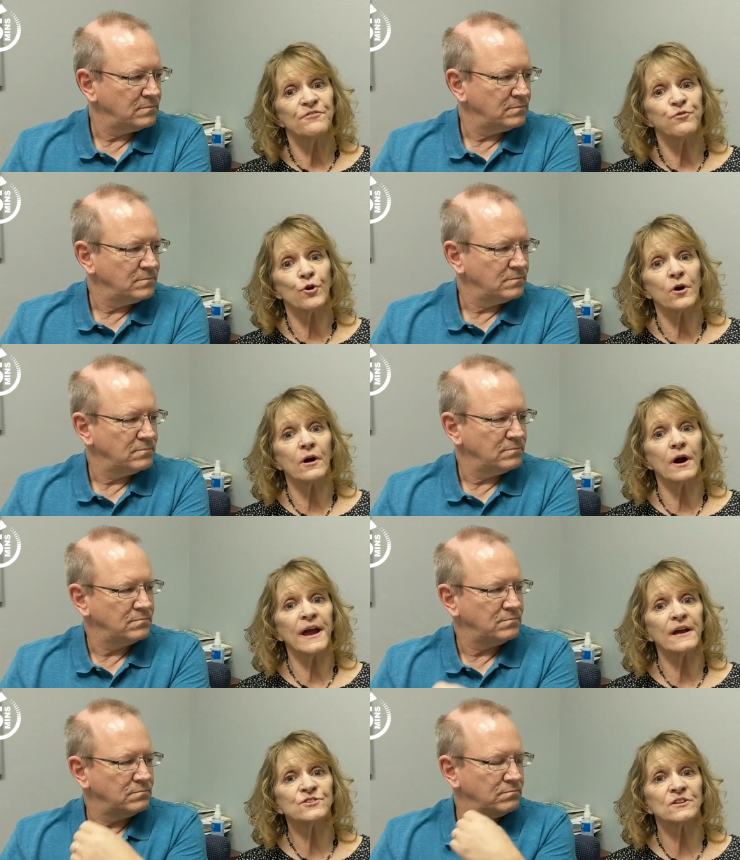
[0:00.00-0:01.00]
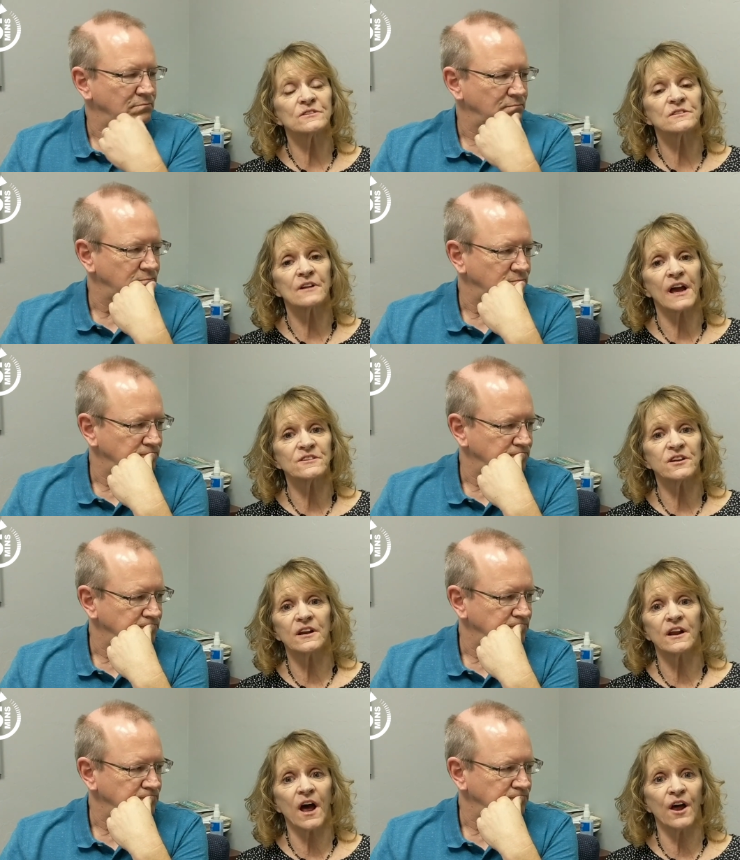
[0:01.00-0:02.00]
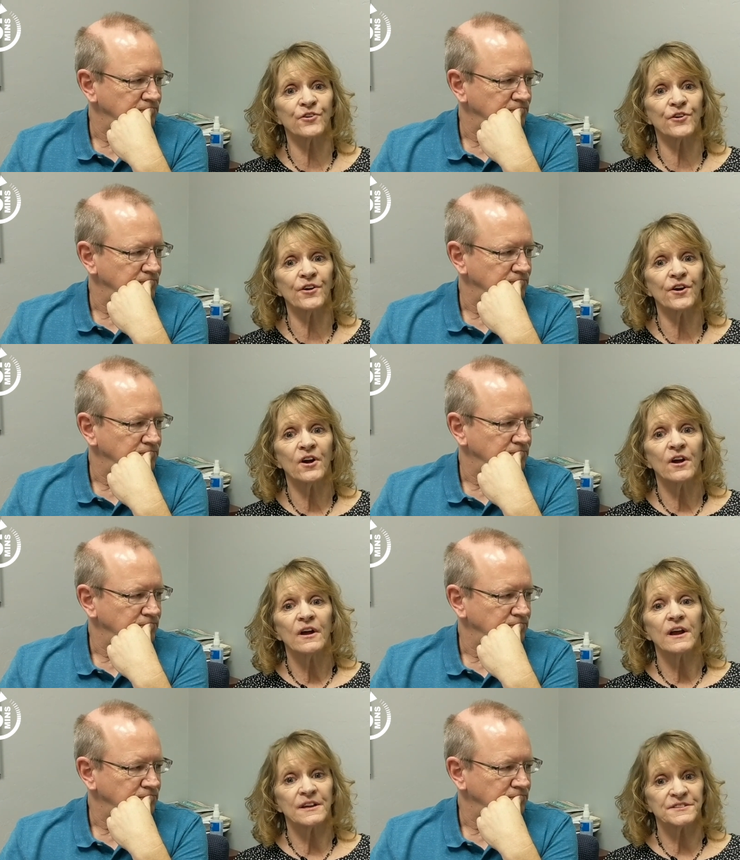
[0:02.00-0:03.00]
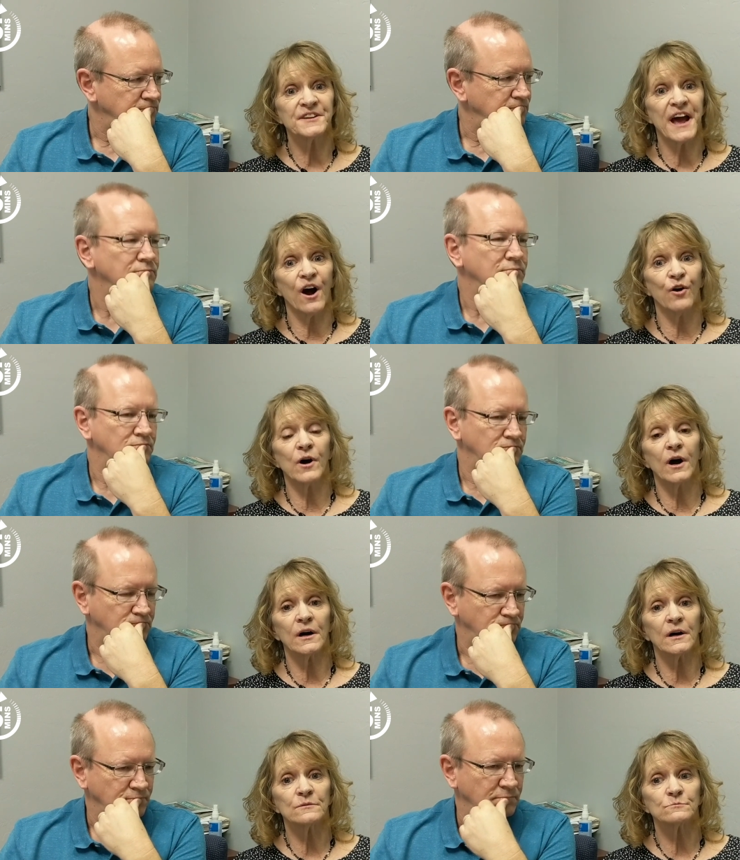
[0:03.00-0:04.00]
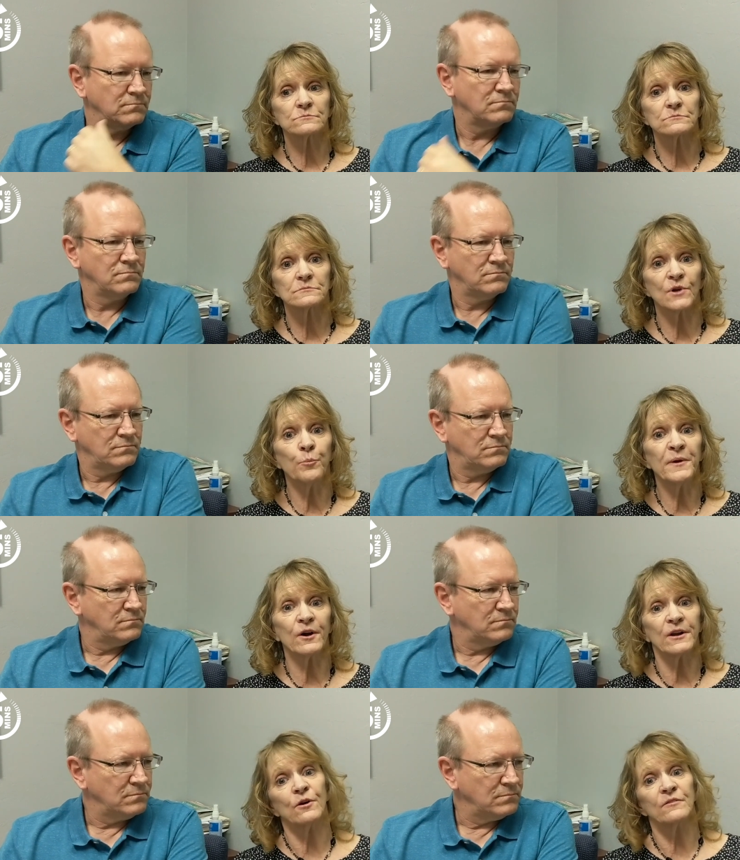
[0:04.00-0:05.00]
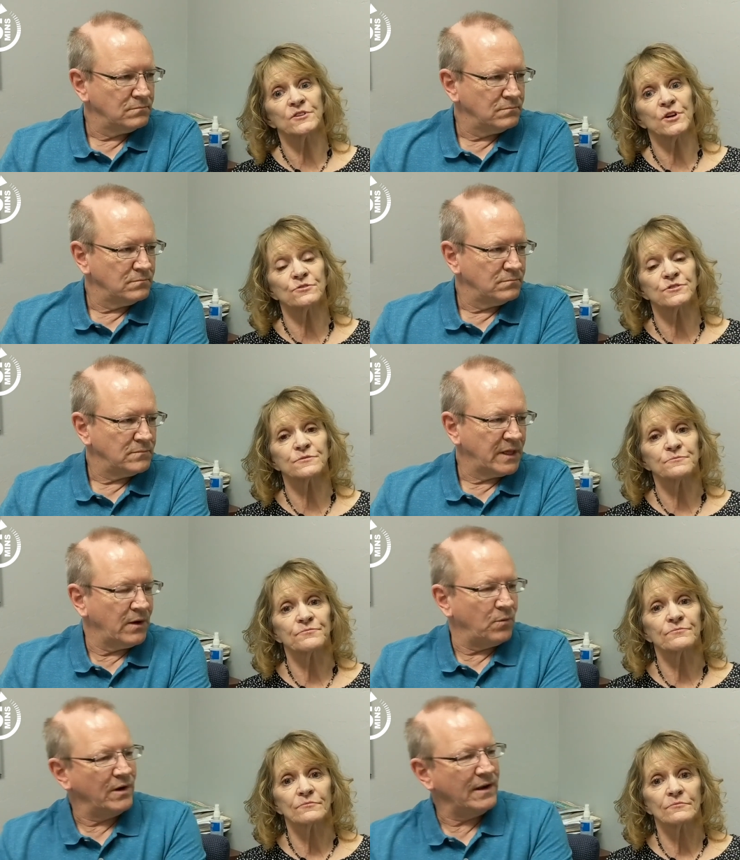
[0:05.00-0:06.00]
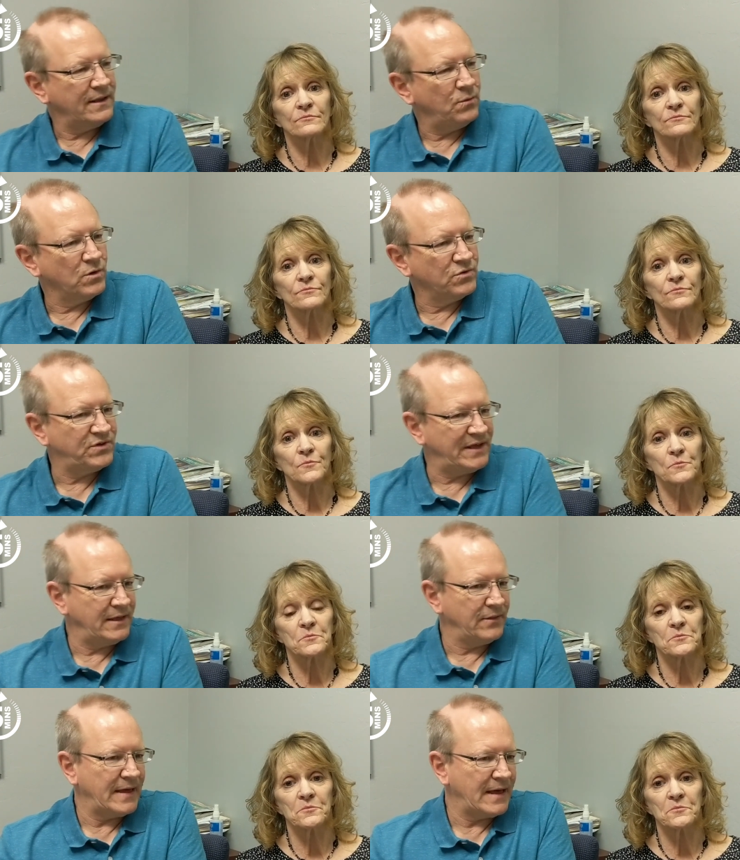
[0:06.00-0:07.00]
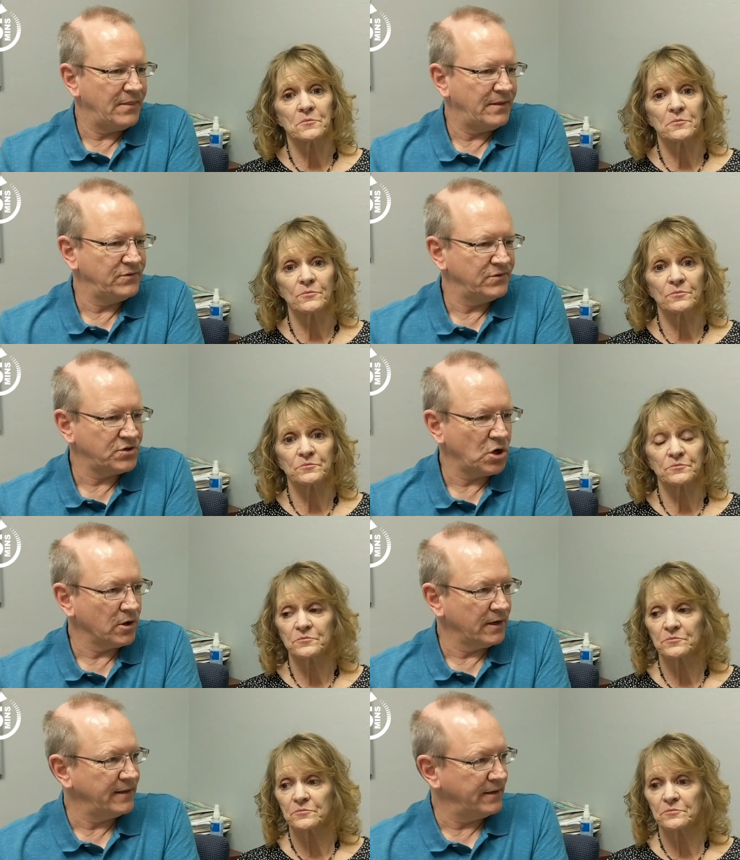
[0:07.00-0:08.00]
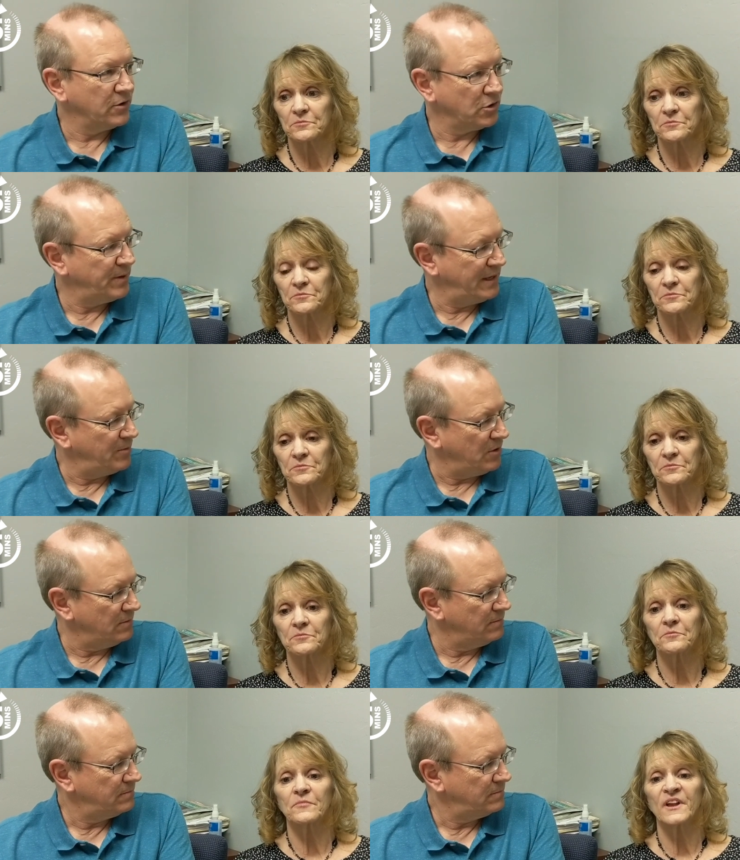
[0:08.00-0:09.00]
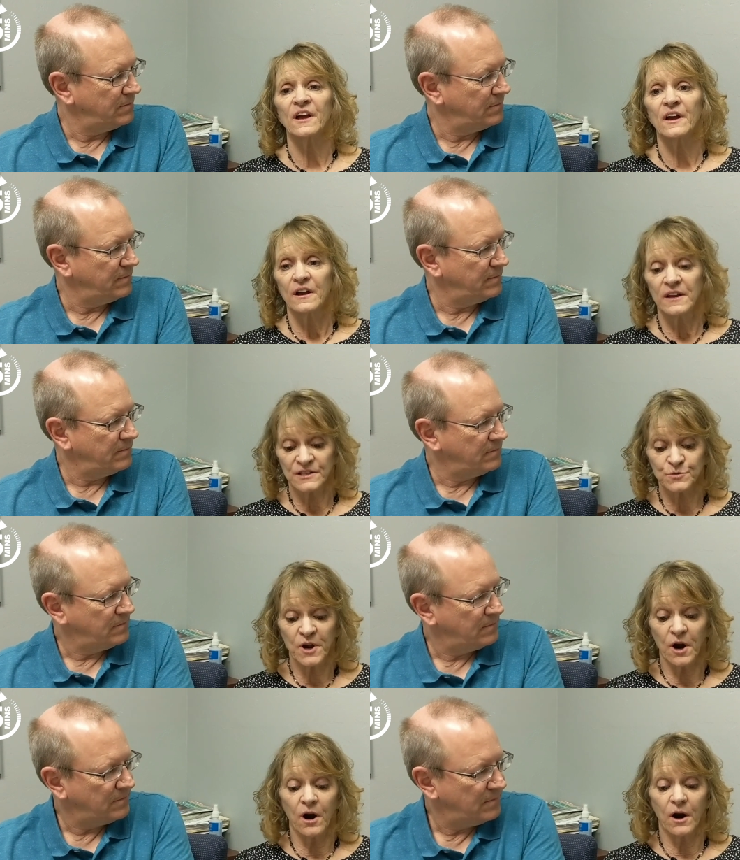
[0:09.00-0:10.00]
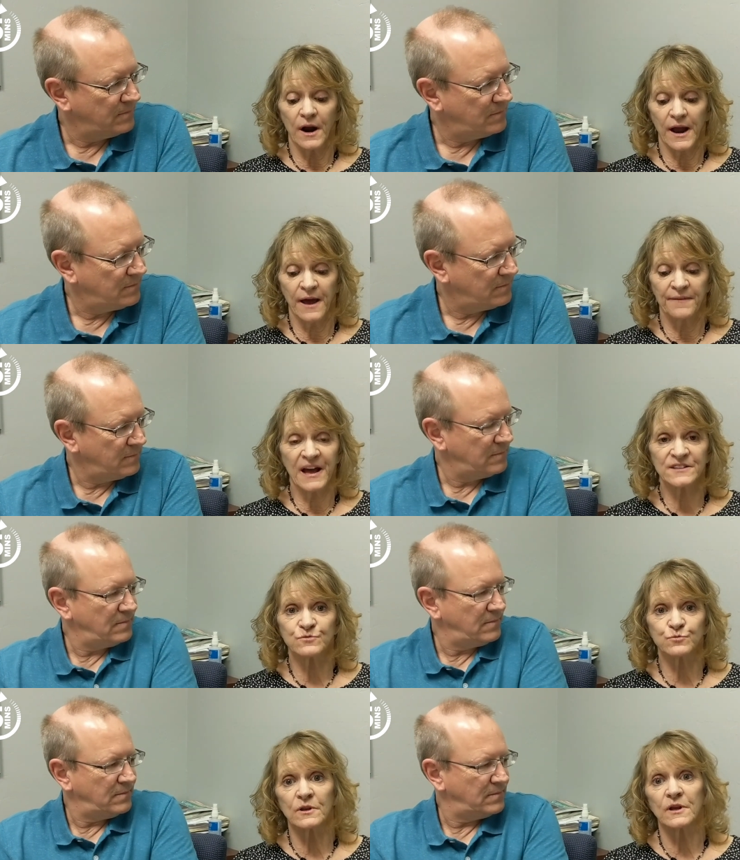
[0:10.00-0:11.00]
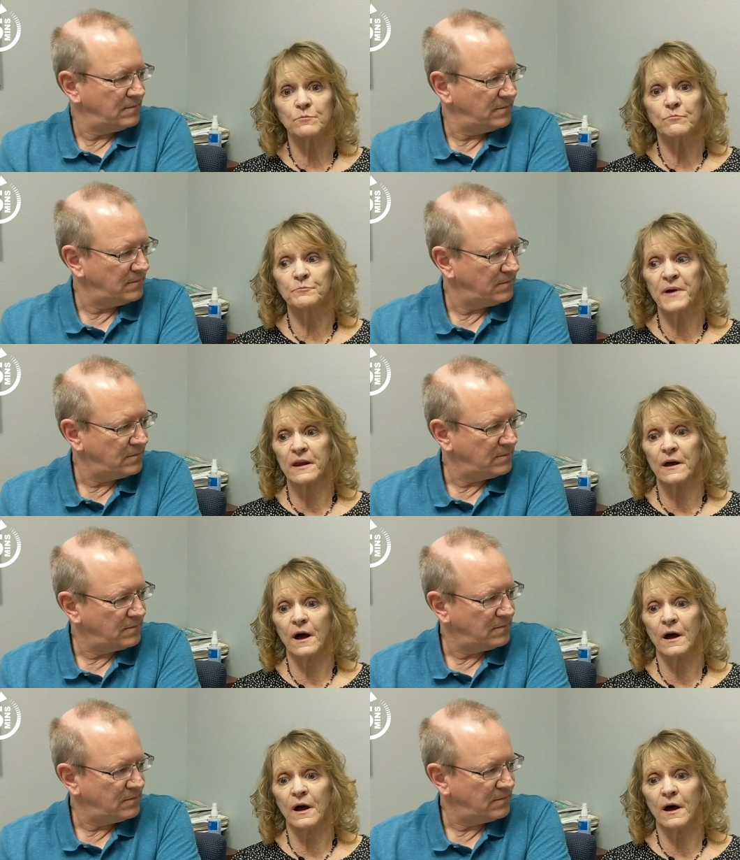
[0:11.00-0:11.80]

Speaker 1: for ages 19 and under is now uh, opioid overdose. And, and
Speaker 2: really, we're seeing that this is targeting younger people.
Speaker 1: Yes, we are, and that's really been a,